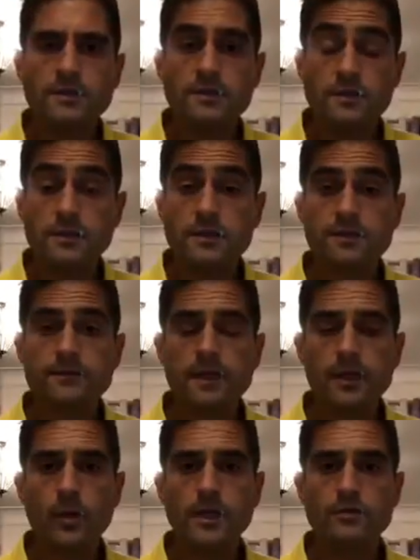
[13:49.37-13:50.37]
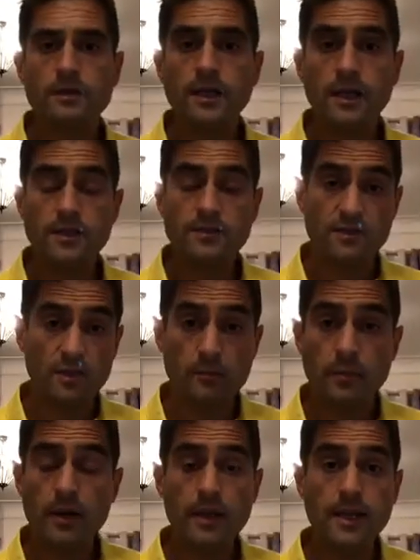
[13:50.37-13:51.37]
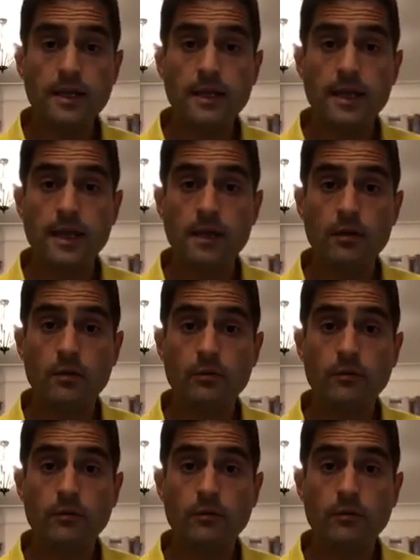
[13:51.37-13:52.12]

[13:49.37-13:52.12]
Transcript: to successfully quit drinking is to completely